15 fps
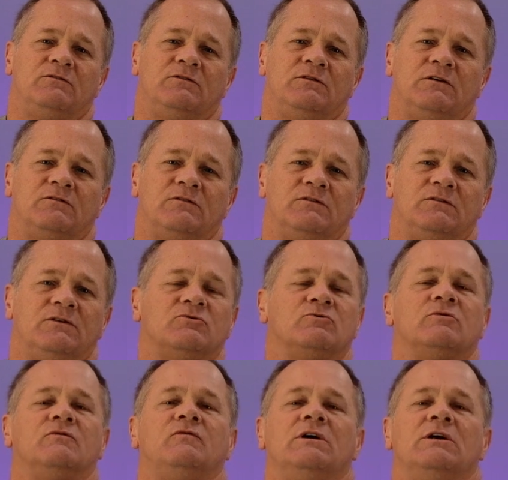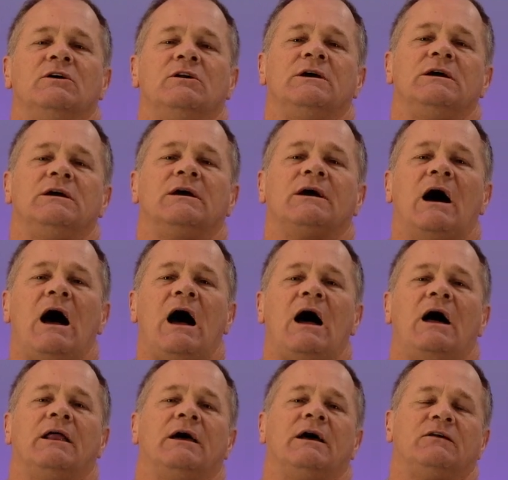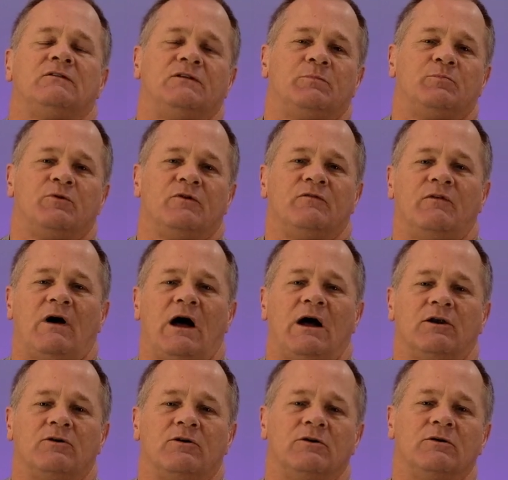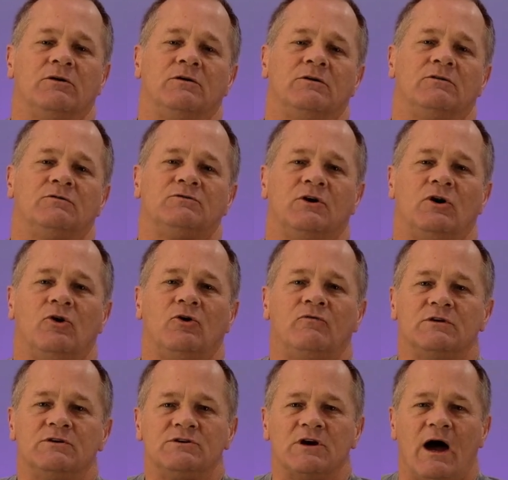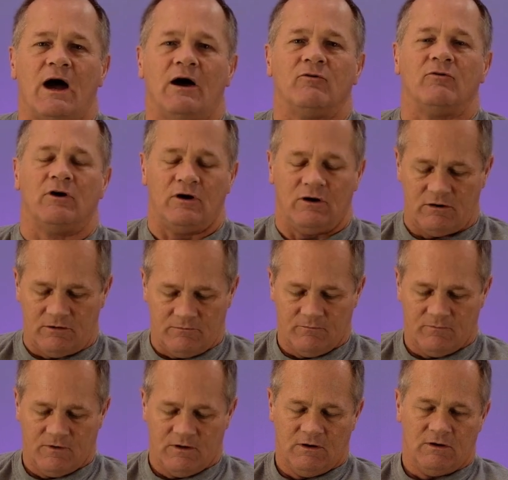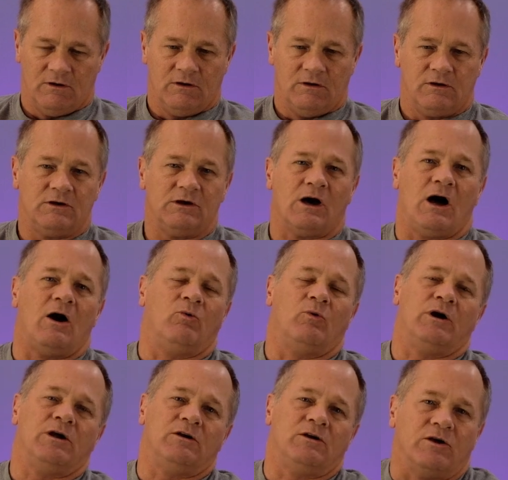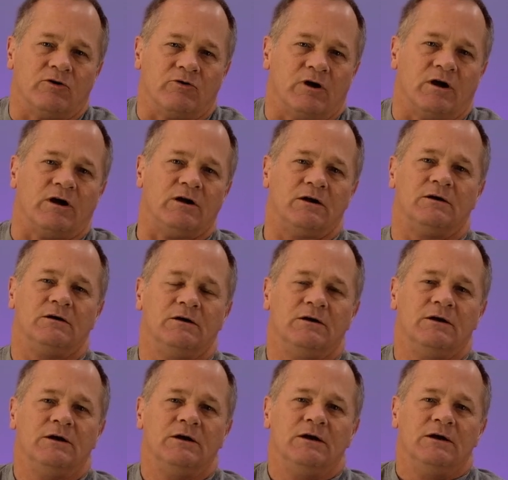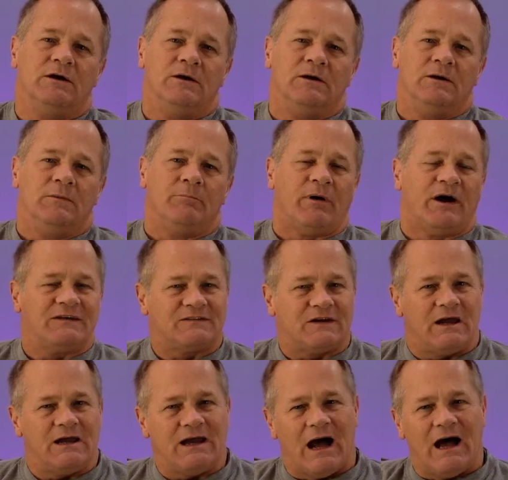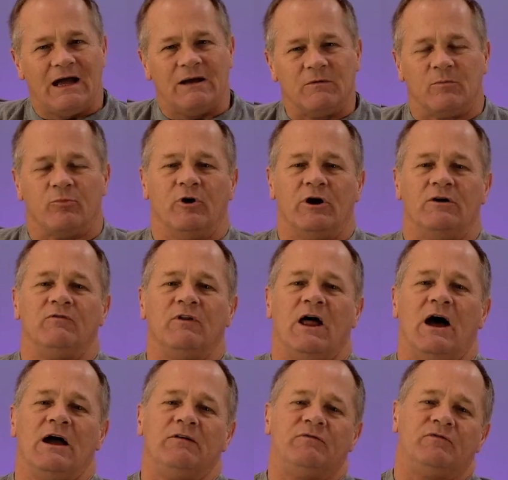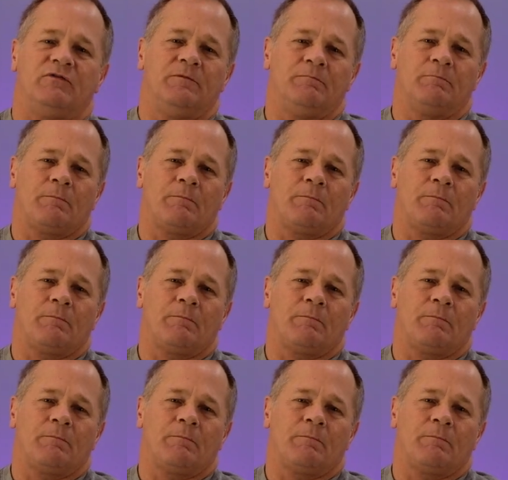Jesus is revealing God as the provider, Jehovah Jireh, Yahweh Yireh, by saying, I am the bread of life,